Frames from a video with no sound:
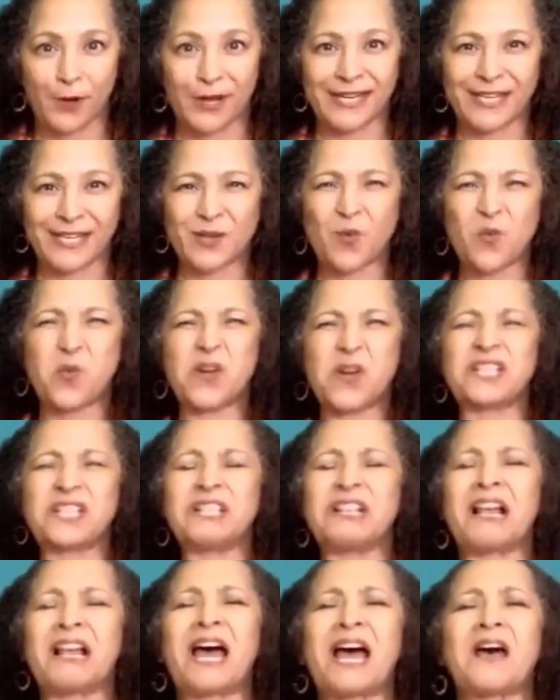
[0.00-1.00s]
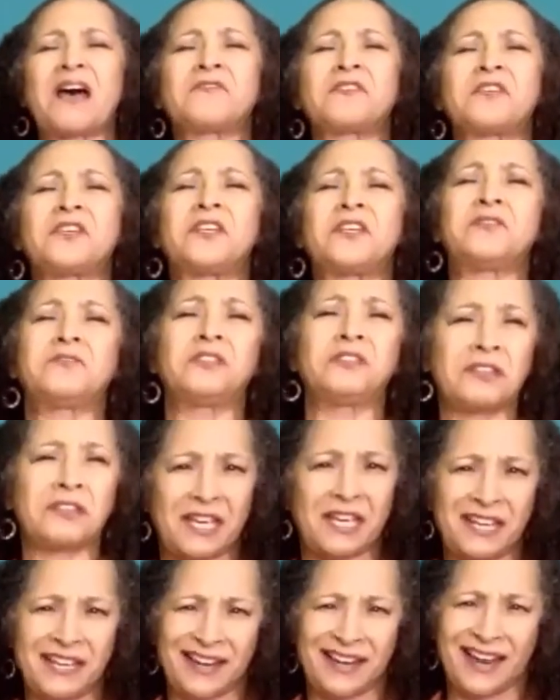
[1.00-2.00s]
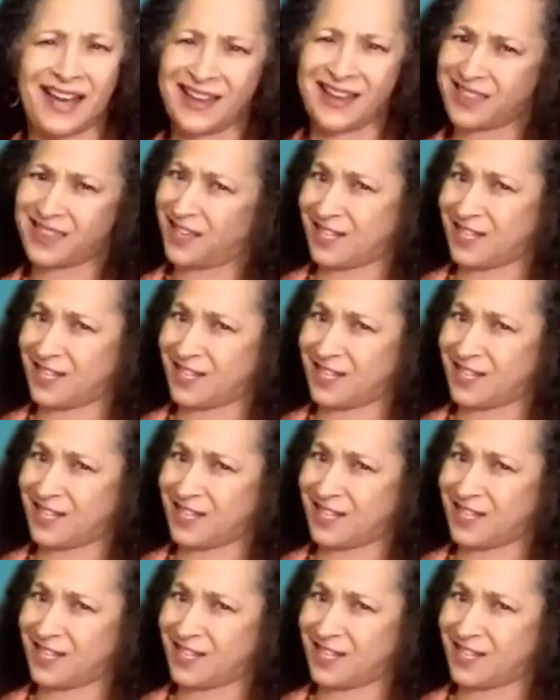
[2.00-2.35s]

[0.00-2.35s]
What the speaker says: will have you looking like the